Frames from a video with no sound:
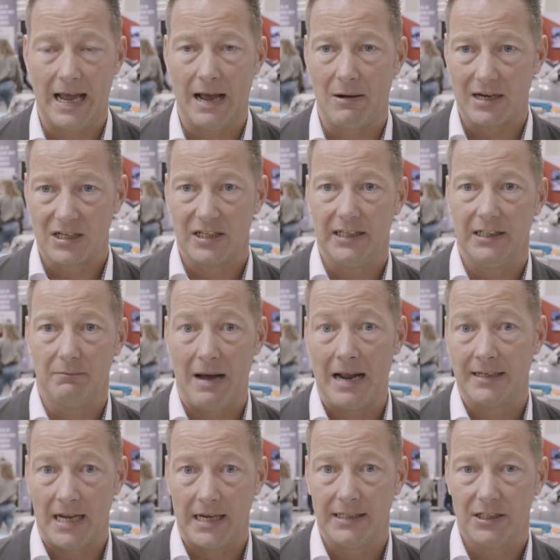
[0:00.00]
now actually
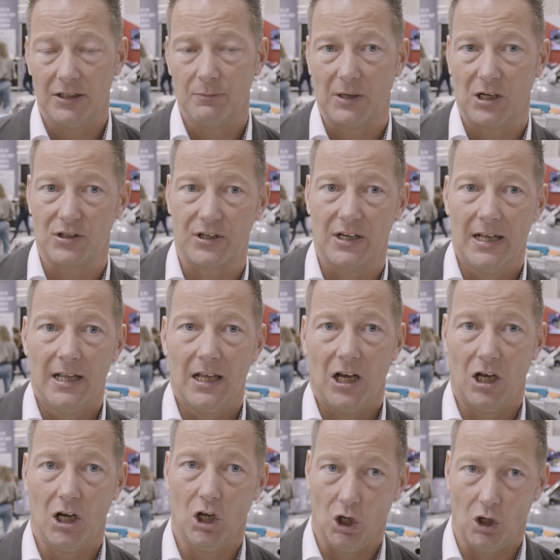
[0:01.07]
mandated because
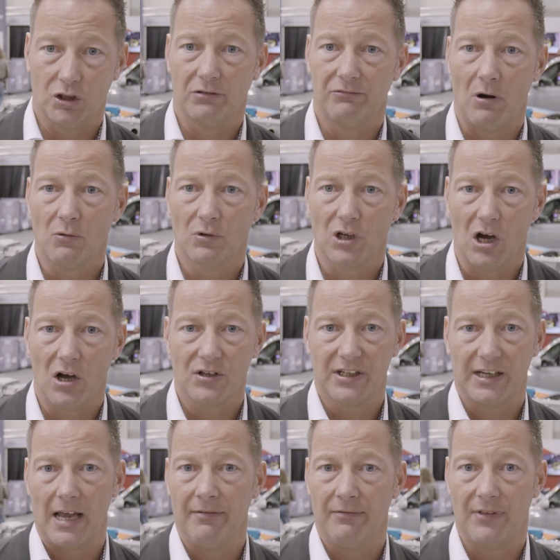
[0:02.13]
a lot of road cars
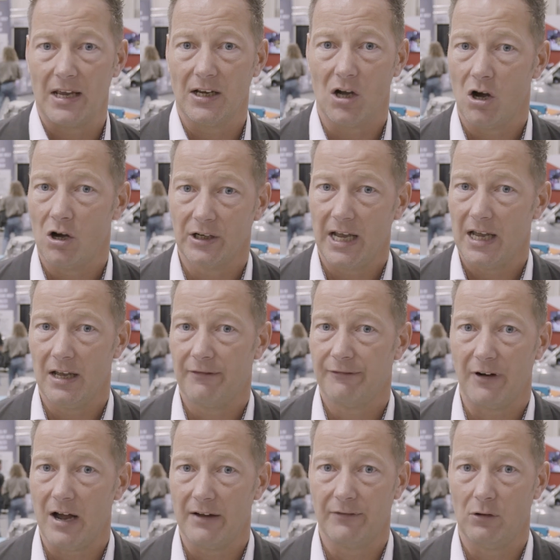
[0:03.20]
again they can't get a
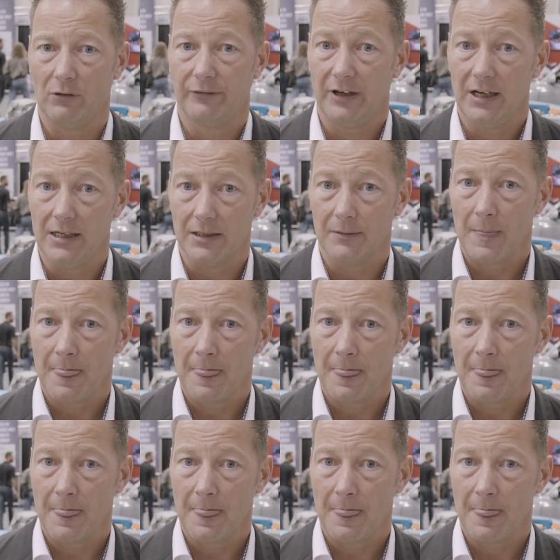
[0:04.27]
5 volt feed.